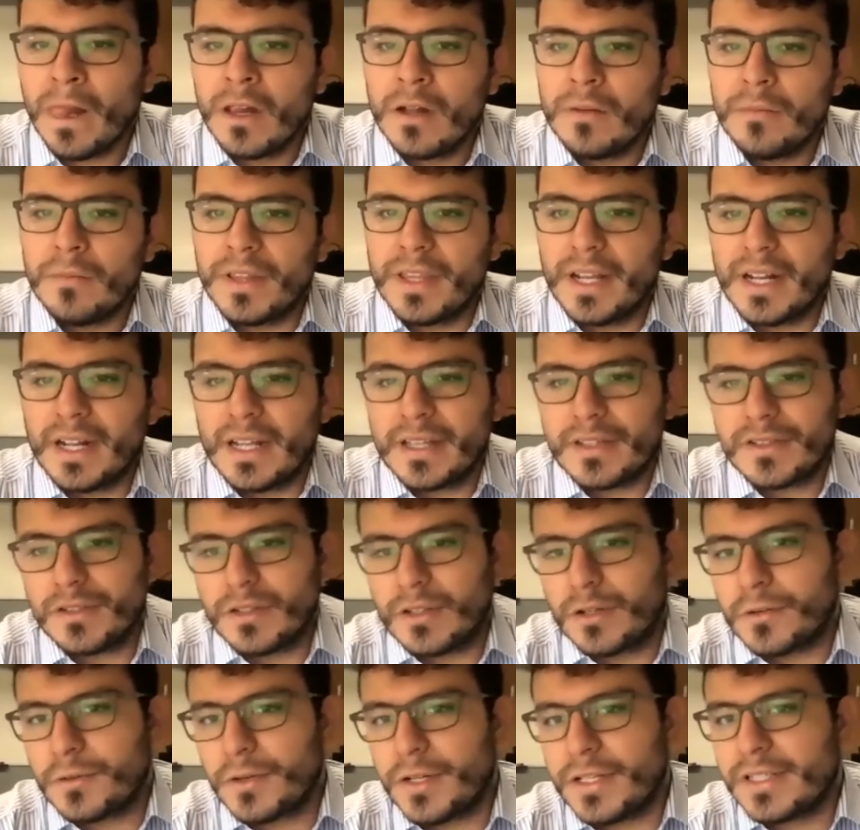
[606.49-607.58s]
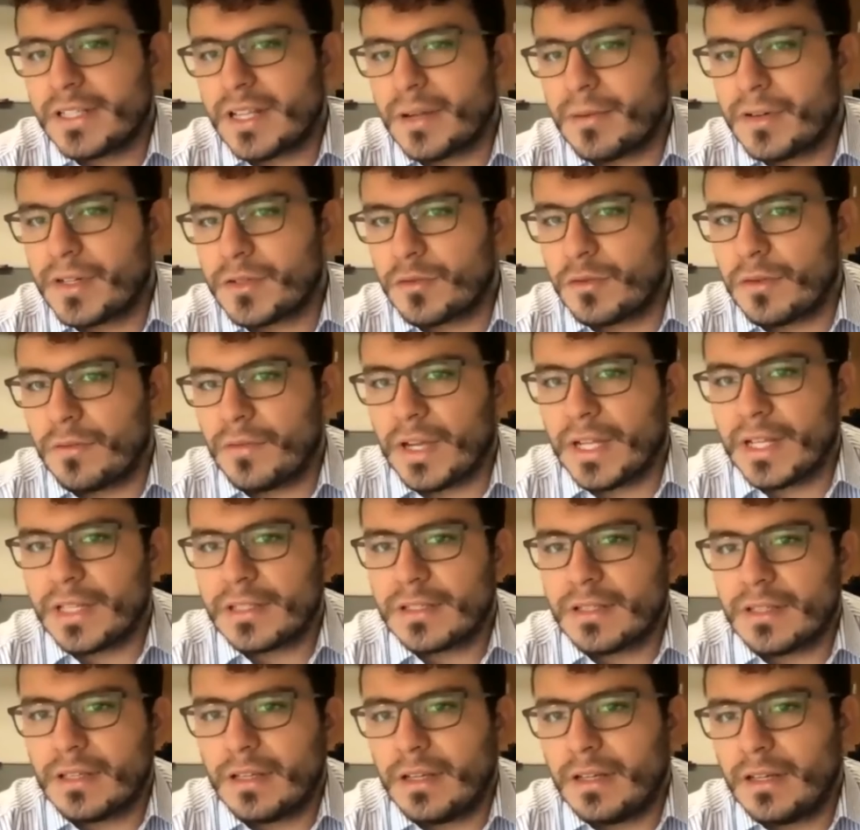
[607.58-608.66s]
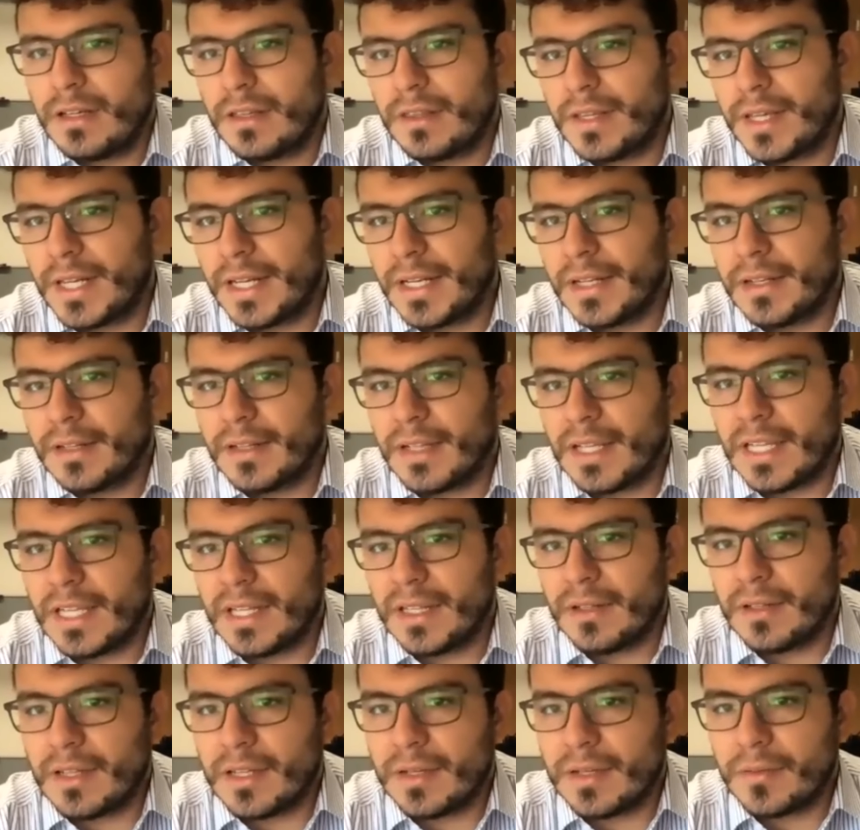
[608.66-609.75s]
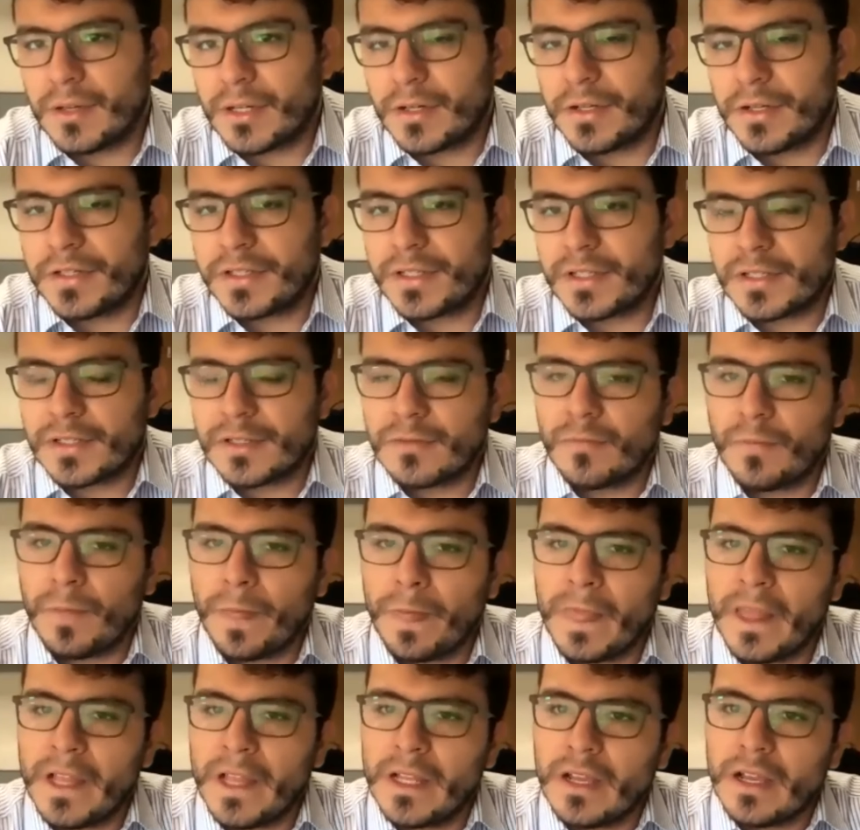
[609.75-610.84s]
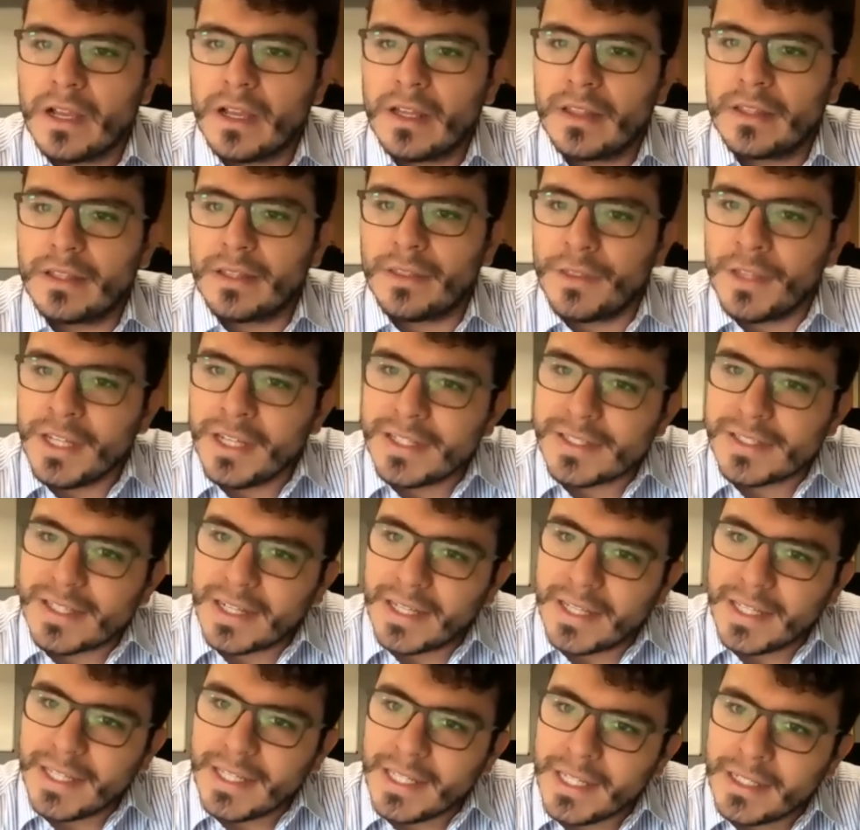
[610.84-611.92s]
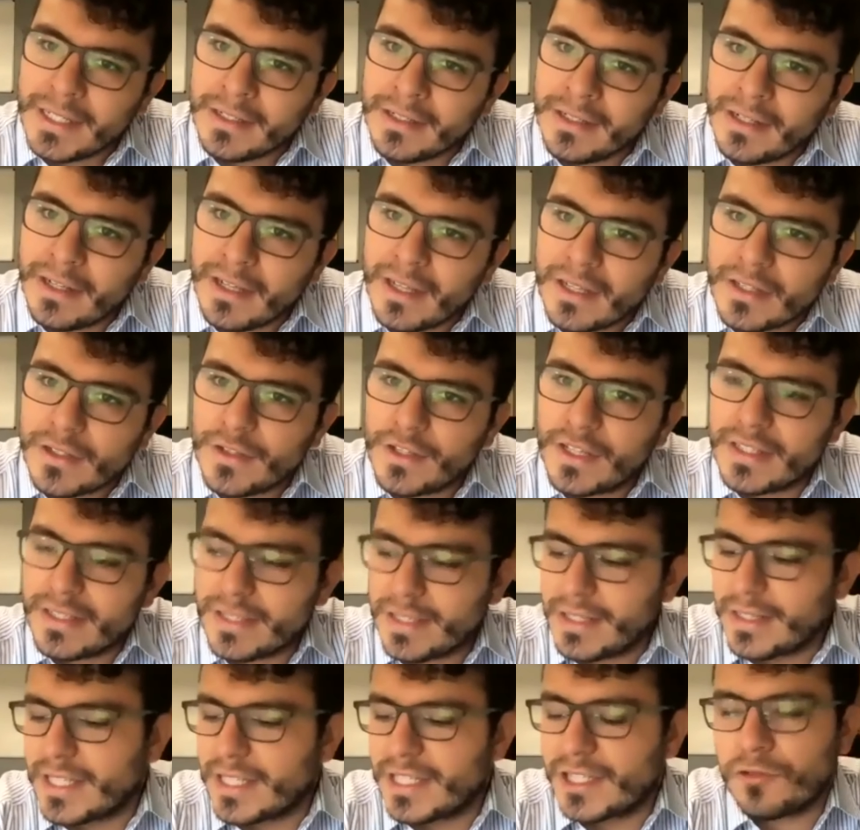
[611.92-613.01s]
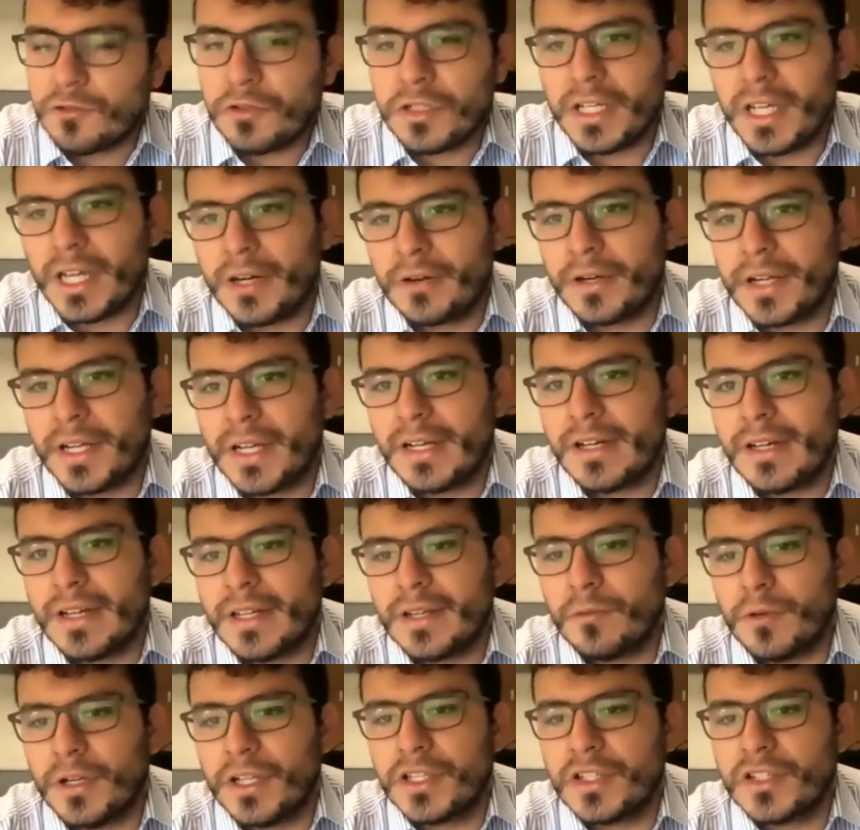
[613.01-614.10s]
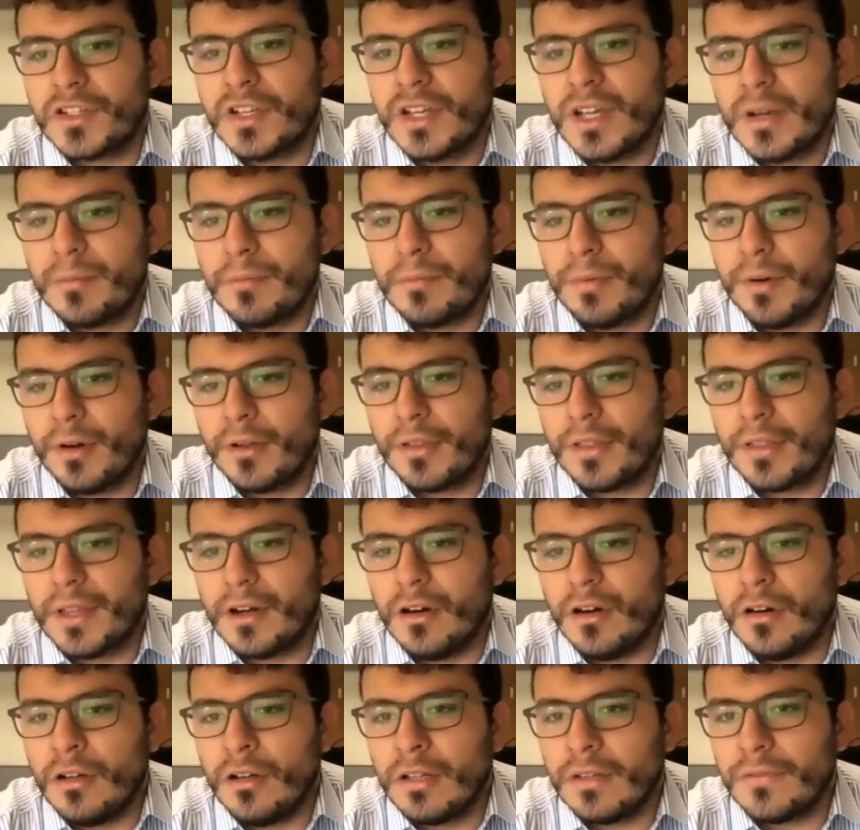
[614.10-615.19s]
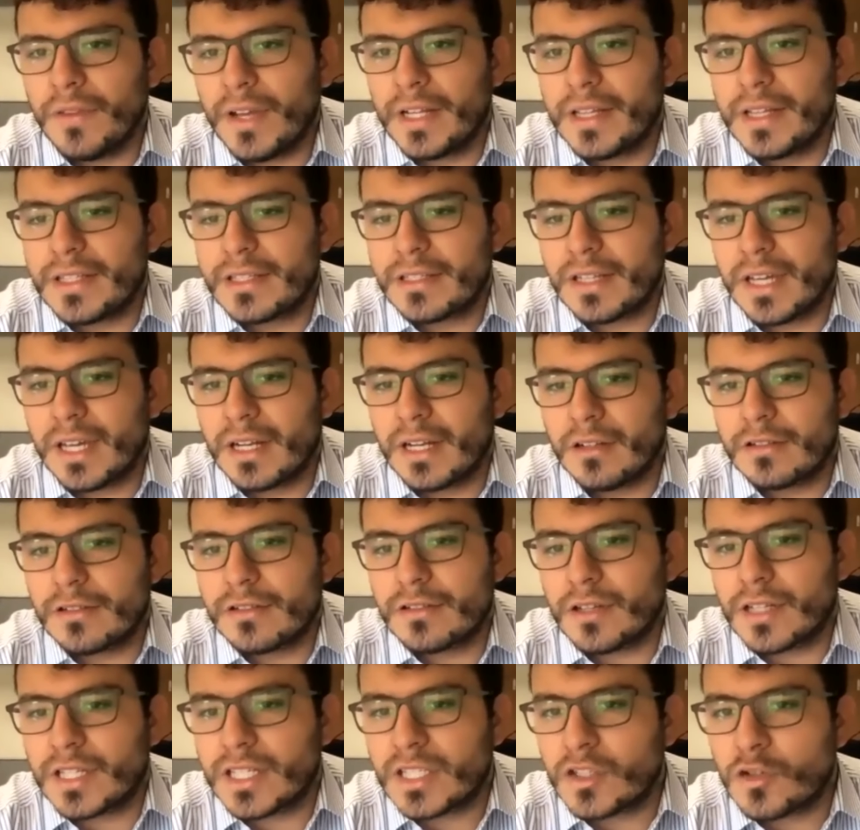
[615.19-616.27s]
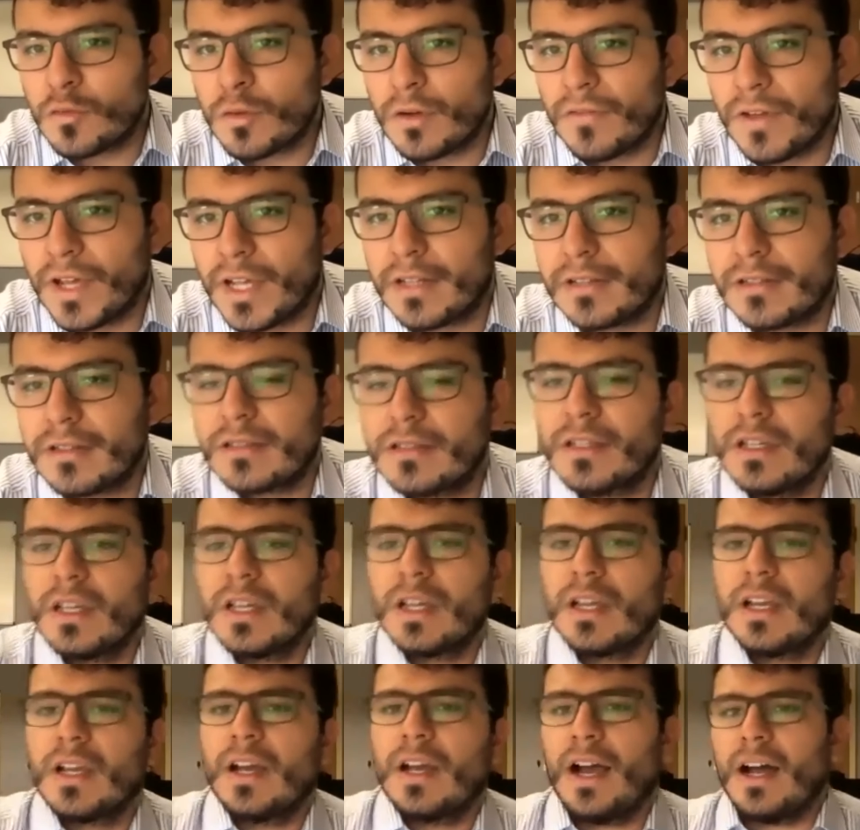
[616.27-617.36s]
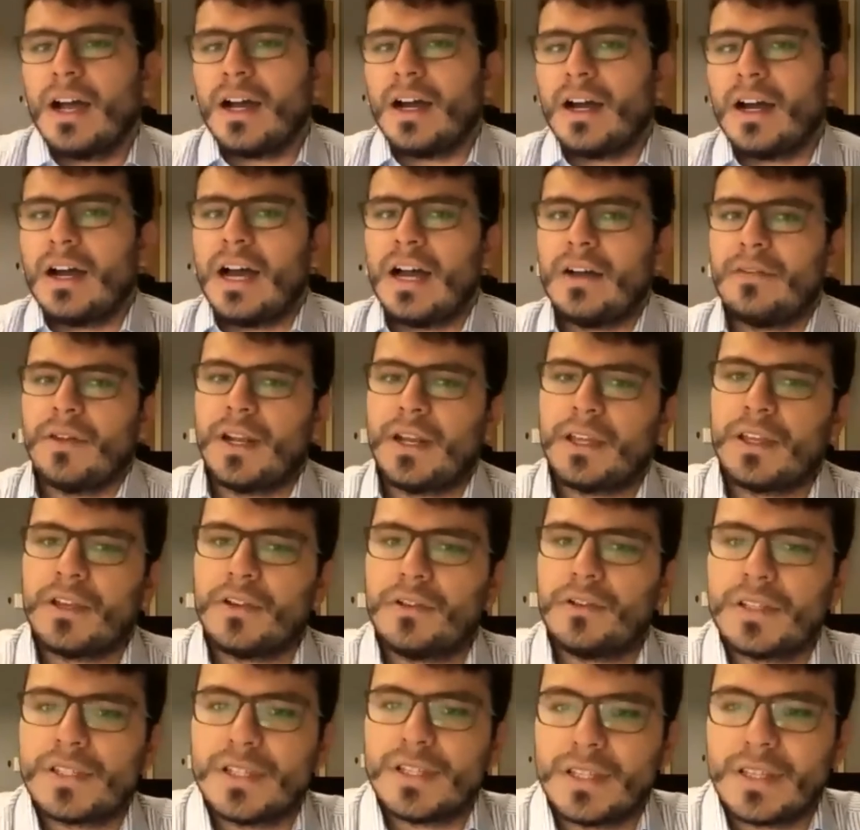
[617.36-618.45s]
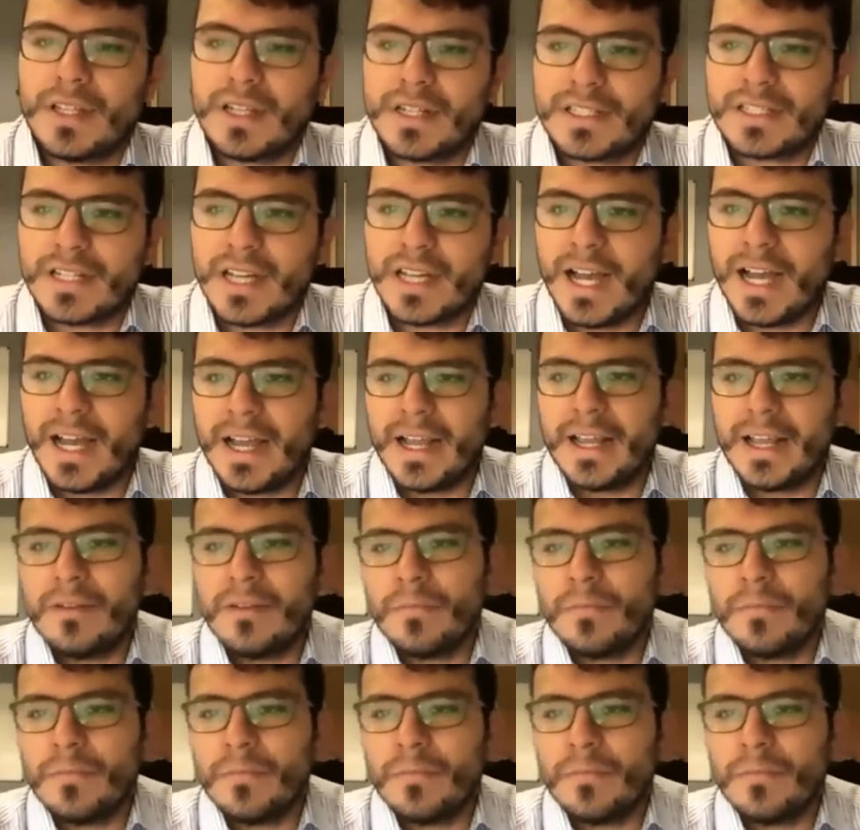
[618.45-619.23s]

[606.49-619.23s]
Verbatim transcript: But then as you increase the number of extreme events, then it increases. The thing is that here you can see the sweet area in which both all events and also extreme events uh, have an accuracy that is high.